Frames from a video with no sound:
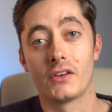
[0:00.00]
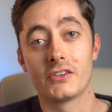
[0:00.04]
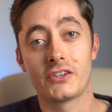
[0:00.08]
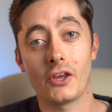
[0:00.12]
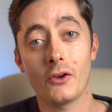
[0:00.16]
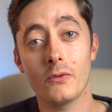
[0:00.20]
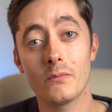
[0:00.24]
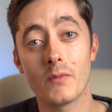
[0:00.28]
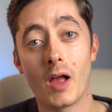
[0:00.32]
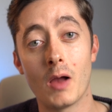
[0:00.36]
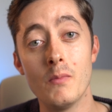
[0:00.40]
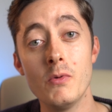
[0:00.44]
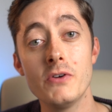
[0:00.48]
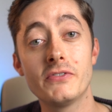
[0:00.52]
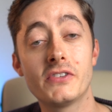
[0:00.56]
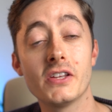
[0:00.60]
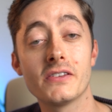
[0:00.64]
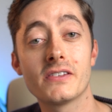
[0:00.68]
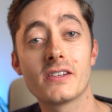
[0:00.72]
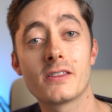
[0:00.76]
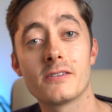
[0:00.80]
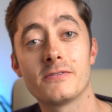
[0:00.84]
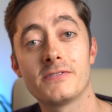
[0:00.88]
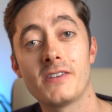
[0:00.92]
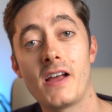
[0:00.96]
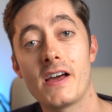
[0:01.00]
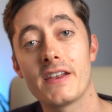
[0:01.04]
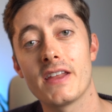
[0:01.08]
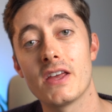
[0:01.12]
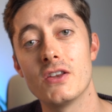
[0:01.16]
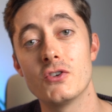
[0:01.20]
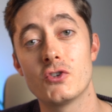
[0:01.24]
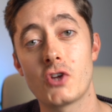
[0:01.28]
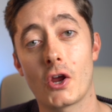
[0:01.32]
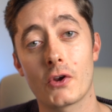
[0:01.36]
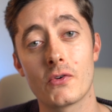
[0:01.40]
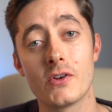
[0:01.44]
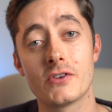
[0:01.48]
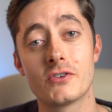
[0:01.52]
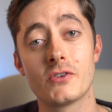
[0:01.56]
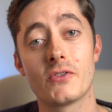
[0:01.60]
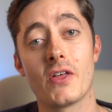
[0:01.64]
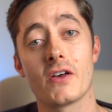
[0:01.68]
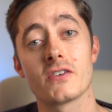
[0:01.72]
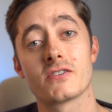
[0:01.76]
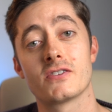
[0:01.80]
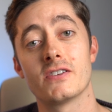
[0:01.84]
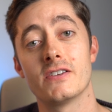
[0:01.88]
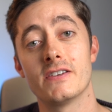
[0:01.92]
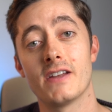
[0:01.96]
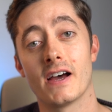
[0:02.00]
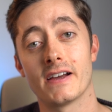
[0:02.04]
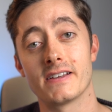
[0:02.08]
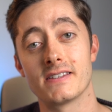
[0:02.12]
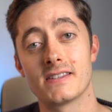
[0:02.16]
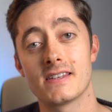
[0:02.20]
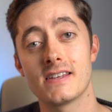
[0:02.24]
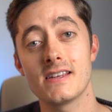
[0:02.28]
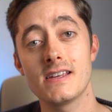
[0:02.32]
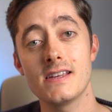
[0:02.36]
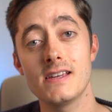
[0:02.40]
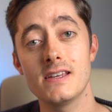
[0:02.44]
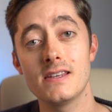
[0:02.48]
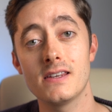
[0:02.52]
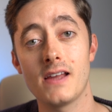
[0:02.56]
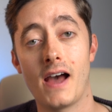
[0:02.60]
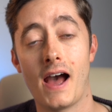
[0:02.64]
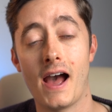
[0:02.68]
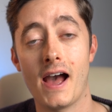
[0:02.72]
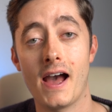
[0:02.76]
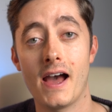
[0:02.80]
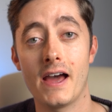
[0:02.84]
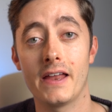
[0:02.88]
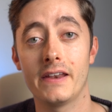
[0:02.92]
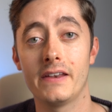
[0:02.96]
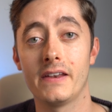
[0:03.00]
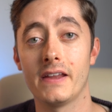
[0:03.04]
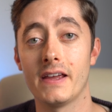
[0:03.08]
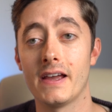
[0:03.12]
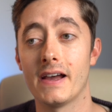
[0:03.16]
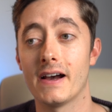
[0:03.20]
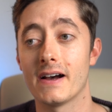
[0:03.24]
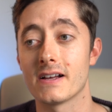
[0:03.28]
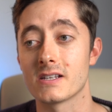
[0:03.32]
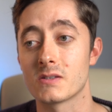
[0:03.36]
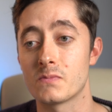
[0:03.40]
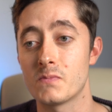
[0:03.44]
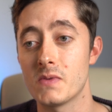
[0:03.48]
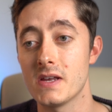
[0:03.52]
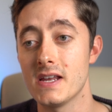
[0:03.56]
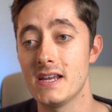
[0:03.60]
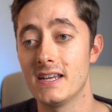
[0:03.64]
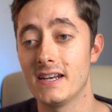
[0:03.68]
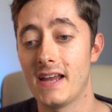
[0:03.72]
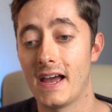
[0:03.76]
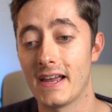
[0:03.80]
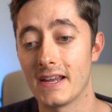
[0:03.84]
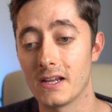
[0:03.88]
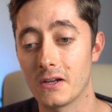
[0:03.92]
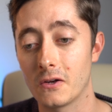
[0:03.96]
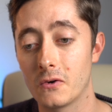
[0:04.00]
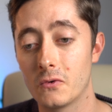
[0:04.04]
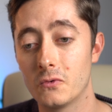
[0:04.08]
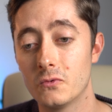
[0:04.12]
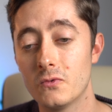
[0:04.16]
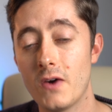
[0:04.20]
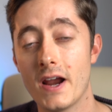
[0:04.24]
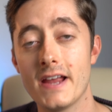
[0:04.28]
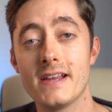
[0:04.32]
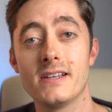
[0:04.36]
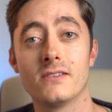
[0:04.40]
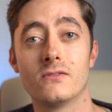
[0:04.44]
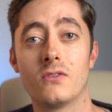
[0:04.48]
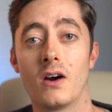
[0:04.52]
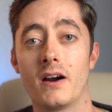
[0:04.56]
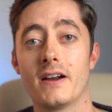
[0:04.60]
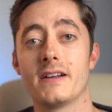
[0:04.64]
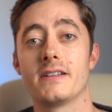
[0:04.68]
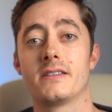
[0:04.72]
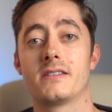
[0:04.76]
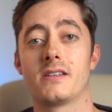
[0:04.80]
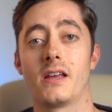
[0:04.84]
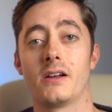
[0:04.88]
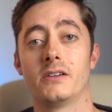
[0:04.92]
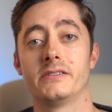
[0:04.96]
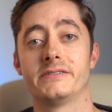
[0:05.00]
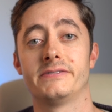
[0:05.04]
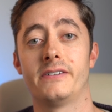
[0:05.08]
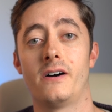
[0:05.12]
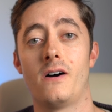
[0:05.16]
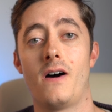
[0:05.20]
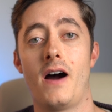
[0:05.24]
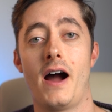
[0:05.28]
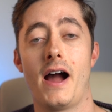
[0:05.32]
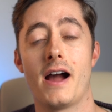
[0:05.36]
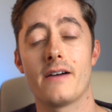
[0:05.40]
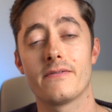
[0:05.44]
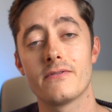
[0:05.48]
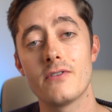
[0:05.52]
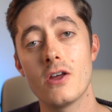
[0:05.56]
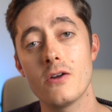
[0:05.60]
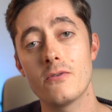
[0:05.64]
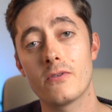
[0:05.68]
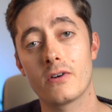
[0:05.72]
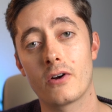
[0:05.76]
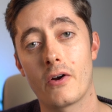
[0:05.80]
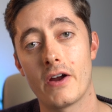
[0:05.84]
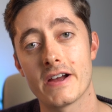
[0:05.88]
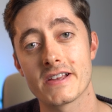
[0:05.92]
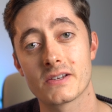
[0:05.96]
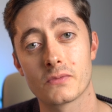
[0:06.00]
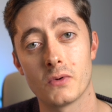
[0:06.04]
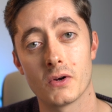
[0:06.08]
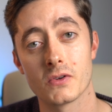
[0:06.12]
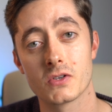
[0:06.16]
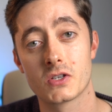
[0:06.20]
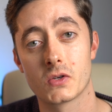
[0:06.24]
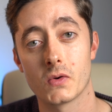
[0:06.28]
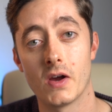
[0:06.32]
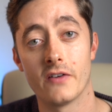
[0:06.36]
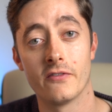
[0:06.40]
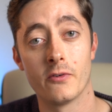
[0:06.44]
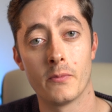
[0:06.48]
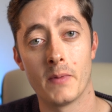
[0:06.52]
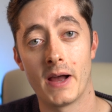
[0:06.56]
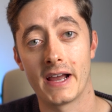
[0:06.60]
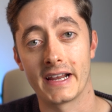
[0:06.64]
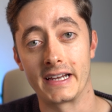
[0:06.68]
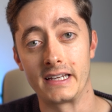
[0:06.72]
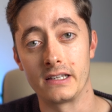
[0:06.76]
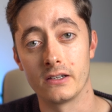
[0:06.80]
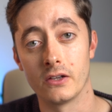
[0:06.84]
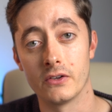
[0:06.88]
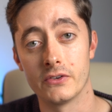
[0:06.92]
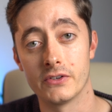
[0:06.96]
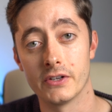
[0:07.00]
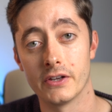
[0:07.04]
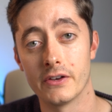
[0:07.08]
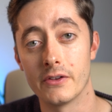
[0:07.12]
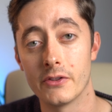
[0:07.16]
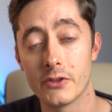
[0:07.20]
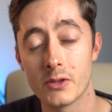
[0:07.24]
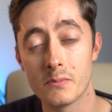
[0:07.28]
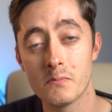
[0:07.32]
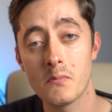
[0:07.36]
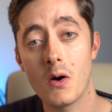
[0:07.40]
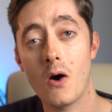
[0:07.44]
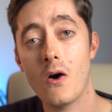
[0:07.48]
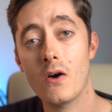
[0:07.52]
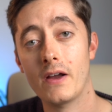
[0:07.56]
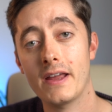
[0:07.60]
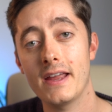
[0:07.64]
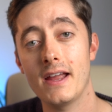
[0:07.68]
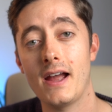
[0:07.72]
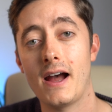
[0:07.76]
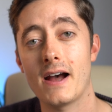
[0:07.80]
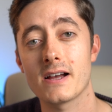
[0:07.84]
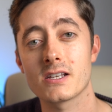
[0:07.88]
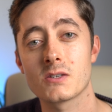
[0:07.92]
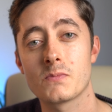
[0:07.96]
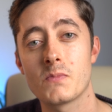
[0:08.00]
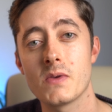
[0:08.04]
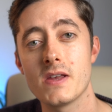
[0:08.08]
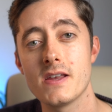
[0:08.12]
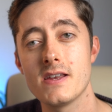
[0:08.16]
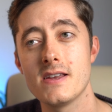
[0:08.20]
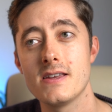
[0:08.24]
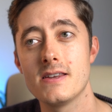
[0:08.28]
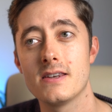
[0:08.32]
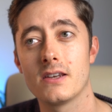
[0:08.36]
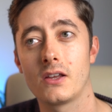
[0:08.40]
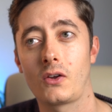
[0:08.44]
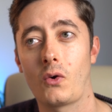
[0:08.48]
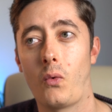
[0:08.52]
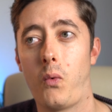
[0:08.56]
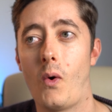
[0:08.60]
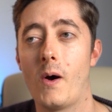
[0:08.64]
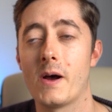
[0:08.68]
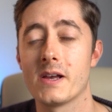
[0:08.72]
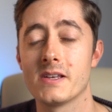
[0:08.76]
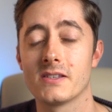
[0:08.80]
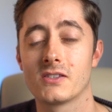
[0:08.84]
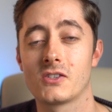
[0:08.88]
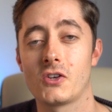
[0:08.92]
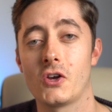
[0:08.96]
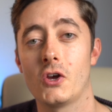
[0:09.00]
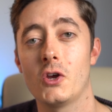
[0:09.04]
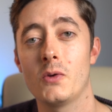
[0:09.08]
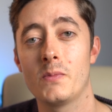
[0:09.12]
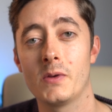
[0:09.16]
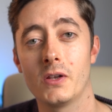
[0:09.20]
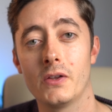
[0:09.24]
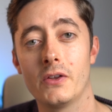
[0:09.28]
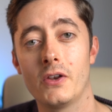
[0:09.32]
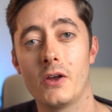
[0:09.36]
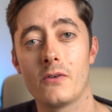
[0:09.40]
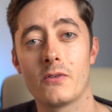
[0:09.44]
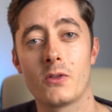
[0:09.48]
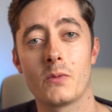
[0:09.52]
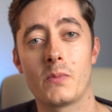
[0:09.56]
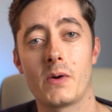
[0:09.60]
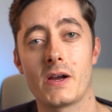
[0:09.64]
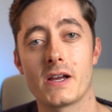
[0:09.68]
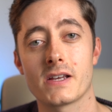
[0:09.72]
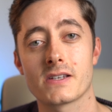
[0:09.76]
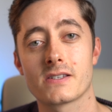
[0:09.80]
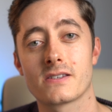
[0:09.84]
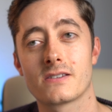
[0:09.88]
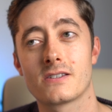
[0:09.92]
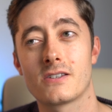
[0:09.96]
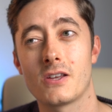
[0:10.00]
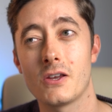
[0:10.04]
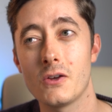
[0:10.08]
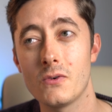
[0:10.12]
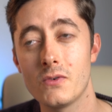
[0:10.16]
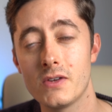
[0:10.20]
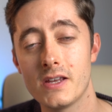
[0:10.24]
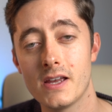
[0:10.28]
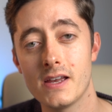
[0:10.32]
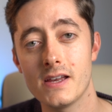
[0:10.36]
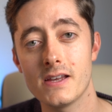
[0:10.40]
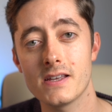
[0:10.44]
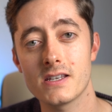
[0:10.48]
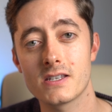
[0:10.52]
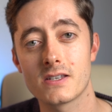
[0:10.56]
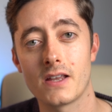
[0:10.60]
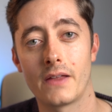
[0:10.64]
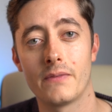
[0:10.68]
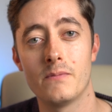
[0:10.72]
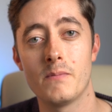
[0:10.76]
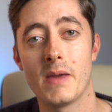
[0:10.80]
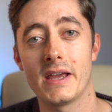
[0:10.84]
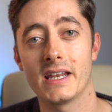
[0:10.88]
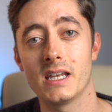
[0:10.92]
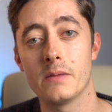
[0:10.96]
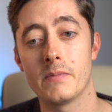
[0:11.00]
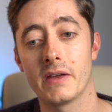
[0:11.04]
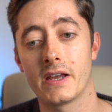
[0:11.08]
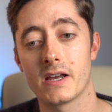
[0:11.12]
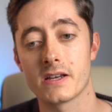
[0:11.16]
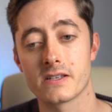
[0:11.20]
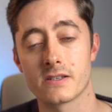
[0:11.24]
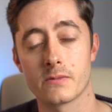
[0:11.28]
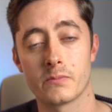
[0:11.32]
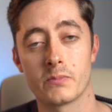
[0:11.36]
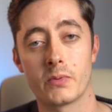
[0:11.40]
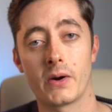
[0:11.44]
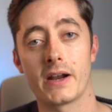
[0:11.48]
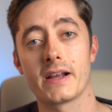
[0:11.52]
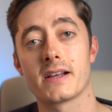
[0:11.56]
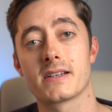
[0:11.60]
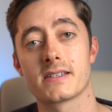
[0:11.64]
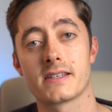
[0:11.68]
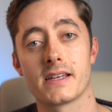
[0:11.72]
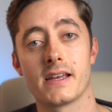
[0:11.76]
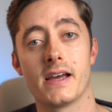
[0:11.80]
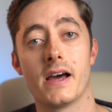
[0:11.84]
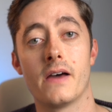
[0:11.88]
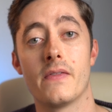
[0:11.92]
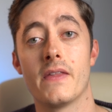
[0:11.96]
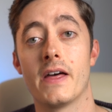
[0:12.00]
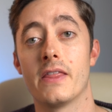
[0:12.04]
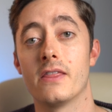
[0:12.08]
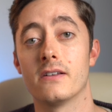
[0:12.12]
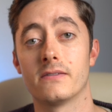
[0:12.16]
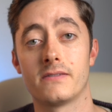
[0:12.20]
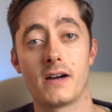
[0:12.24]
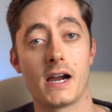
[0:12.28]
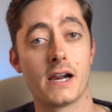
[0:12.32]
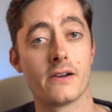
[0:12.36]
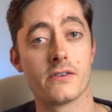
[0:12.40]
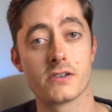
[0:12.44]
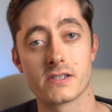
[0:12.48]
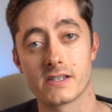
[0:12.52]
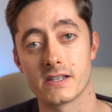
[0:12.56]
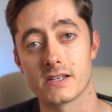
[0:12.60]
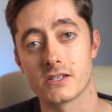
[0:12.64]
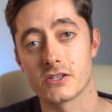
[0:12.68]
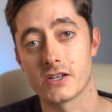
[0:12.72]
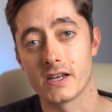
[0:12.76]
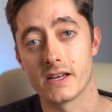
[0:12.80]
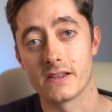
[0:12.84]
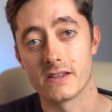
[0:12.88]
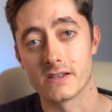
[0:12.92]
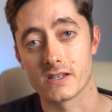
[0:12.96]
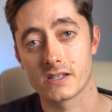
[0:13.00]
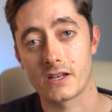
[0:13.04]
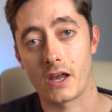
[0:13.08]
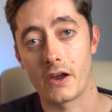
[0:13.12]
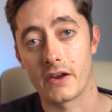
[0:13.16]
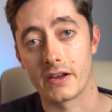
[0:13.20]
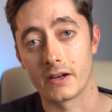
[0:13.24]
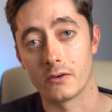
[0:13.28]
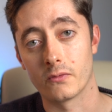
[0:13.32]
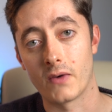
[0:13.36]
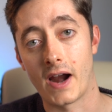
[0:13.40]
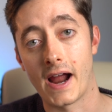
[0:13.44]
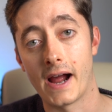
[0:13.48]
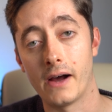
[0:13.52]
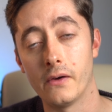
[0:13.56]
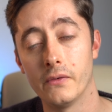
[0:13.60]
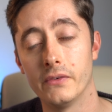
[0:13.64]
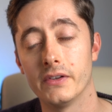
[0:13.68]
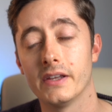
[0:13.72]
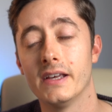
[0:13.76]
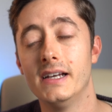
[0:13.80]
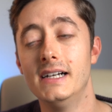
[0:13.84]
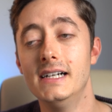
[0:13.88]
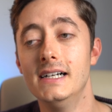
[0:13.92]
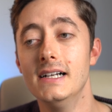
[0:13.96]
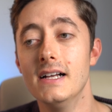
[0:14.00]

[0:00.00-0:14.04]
So I moved into the flat in January 2019, and it has been a great ride so far. I have no regrets whatsoever buying in London. The market has been quite turbulent over the past 2 years, and mainly because of Brexit and then the virus this year that's going around.